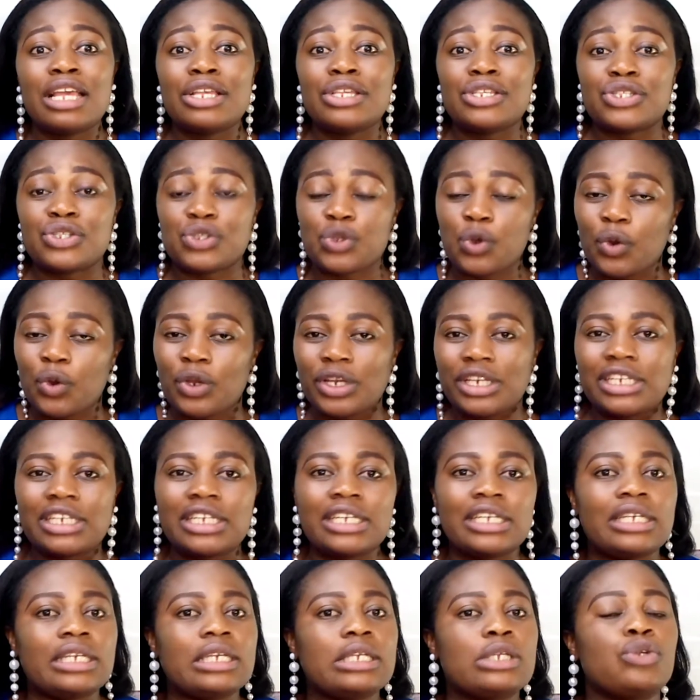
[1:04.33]

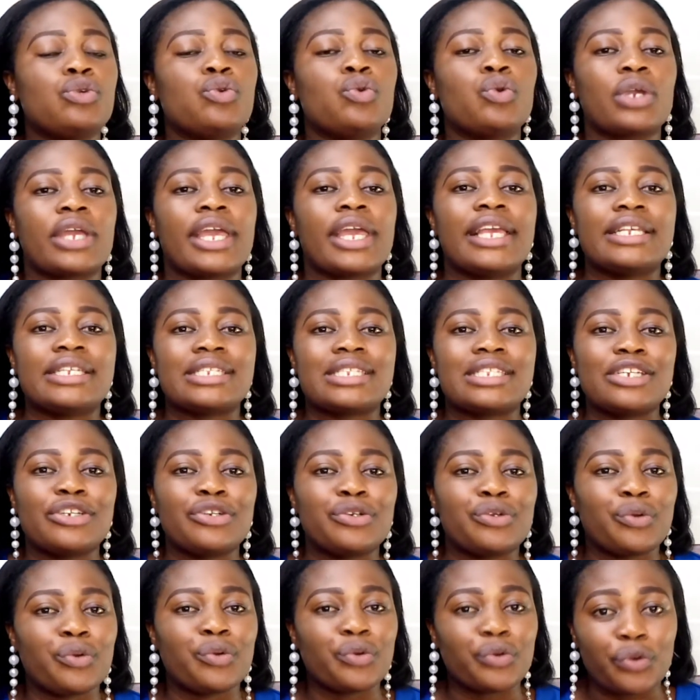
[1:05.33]
sunny, you can still
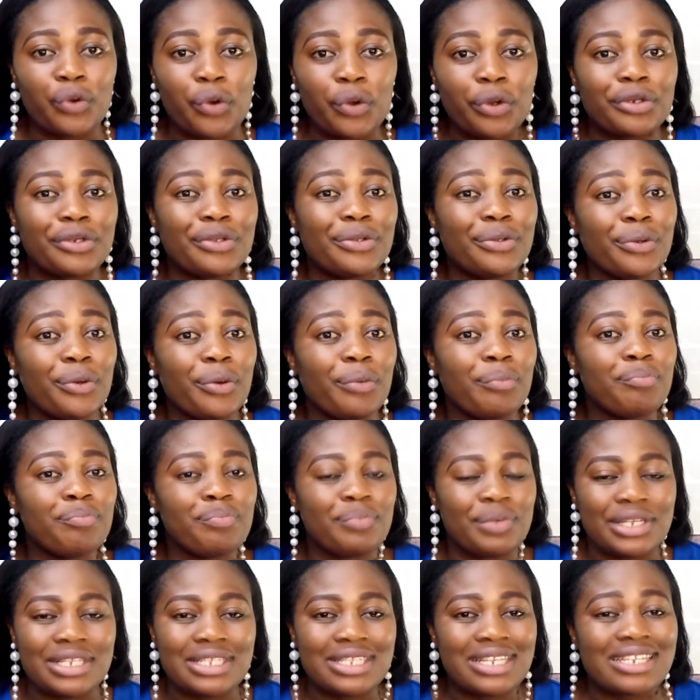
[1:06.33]
run your
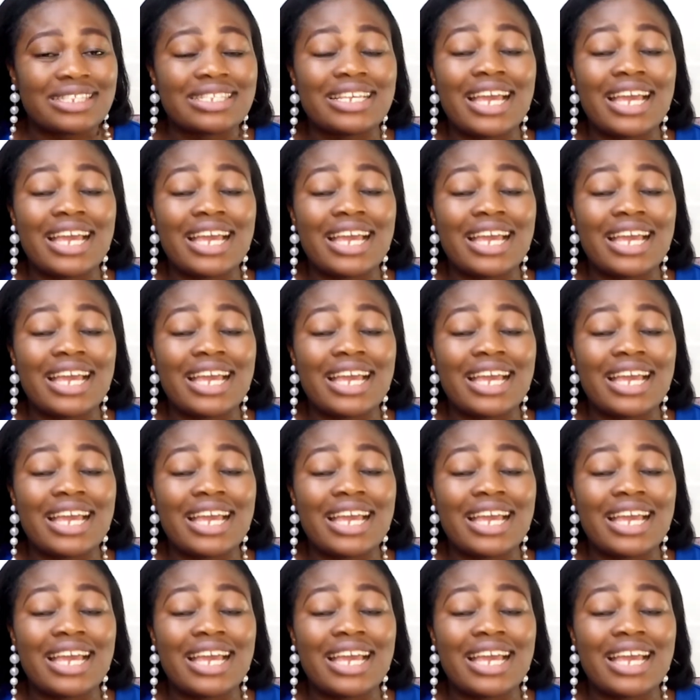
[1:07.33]
business.